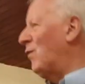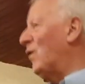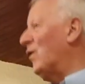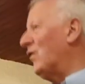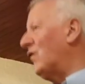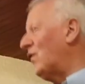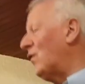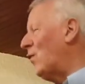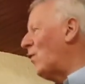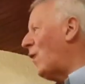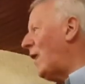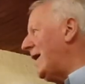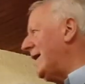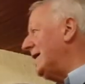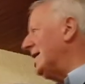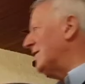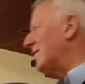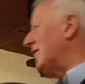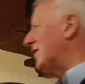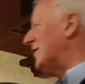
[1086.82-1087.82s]
was the wine
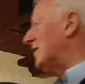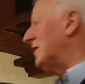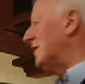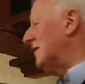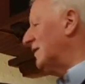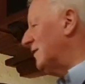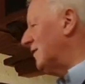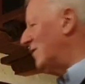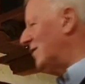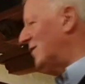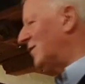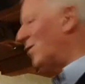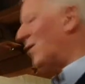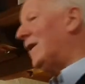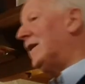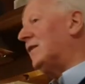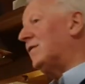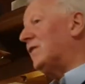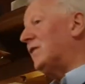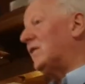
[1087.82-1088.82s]
of the
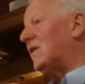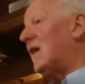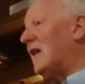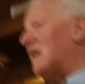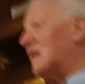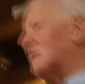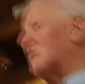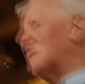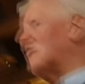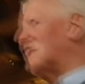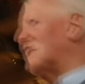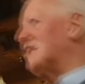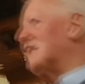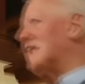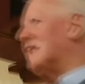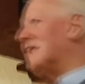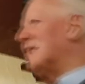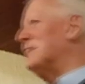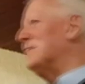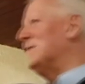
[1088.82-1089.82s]
Tsars.
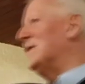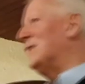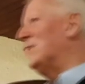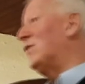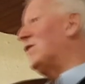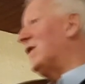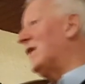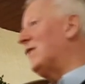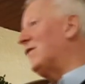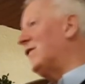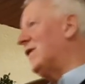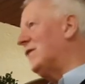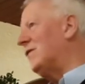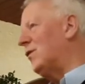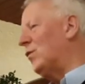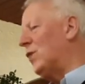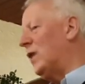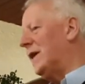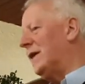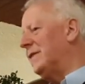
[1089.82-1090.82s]
It was their
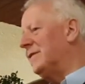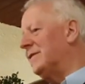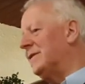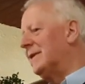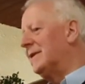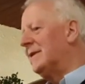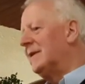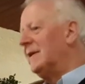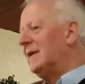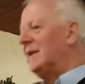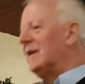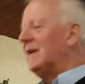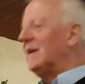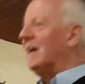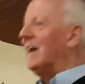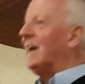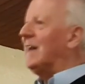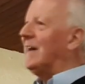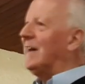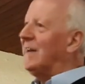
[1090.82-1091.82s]
favourite wine.
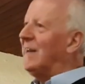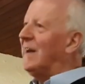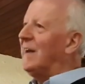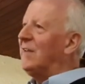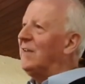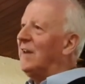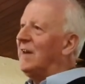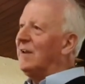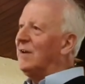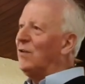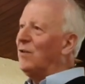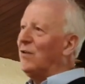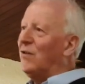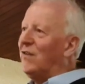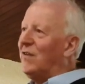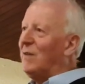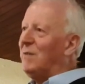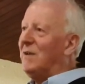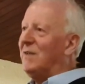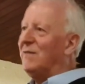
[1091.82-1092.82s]
And I got
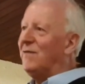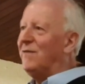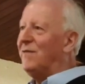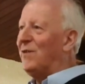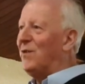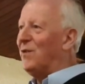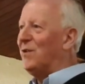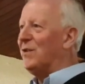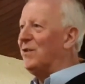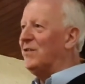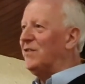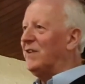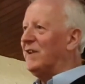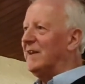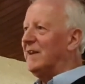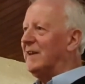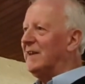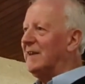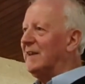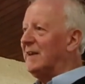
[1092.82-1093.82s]
some in for
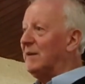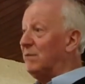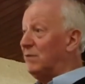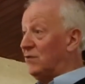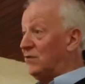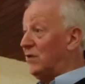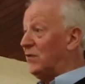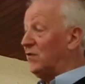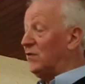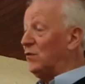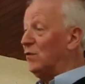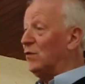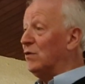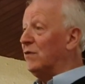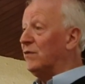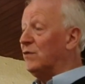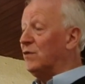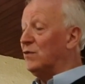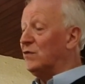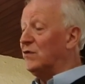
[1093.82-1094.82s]
Russian oak,
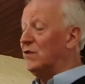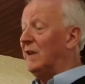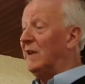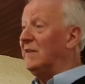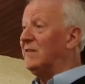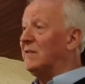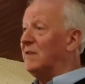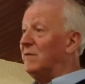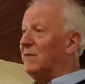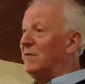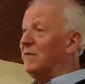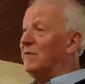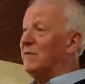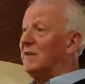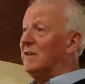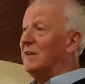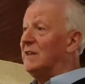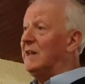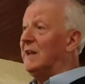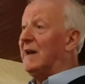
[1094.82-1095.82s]
of course, but in some
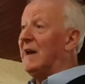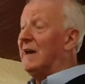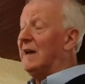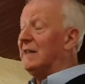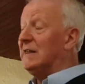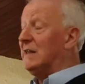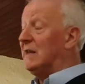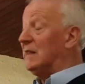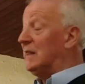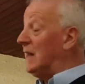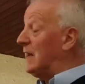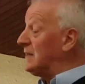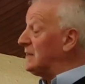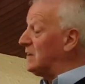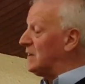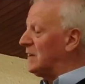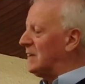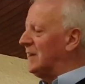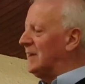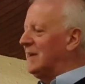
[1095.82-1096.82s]

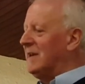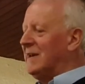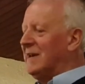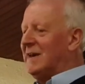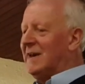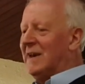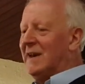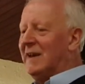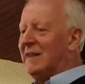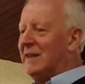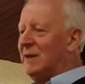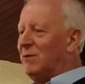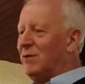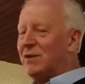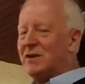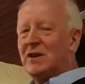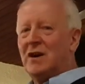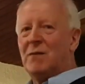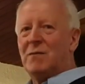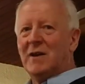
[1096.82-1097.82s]
Glenallachie. And they were
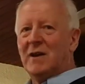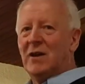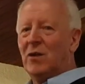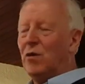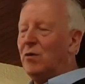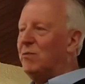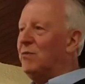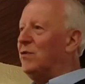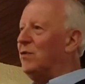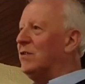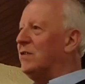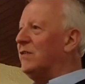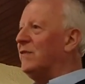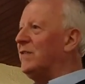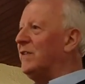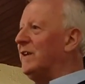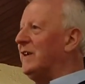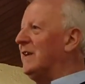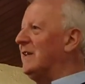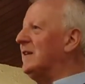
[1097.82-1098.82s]
coming along
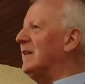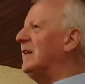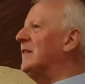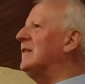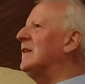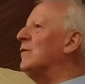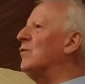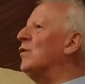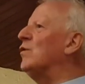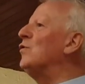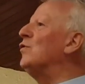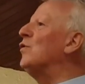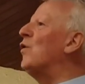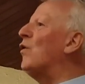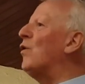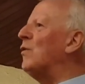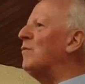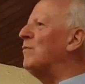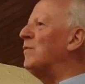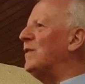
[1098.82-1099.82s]
beautifully, and they will
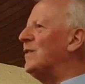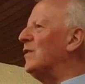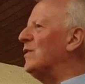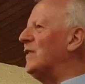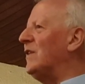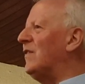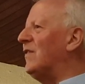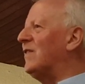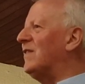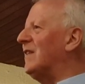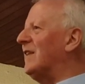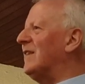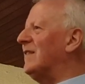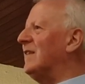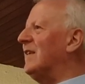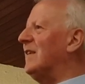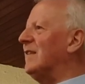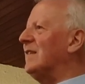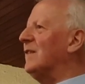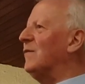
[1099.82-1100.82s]
not be released.
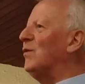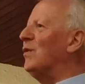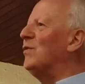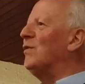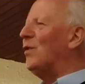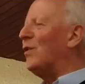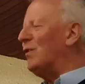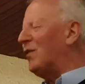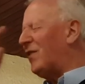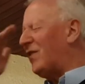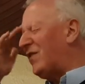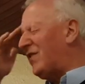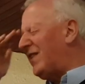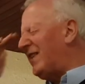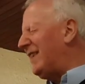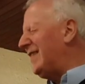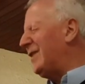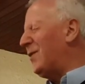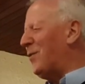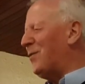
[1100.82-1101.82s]
They will not
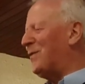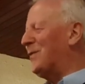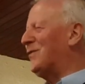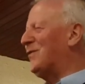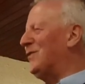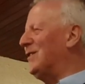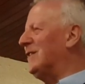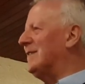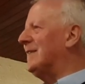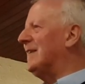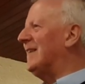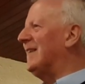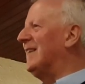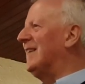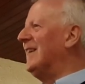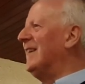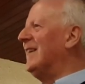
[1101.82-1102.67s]
see the opportunity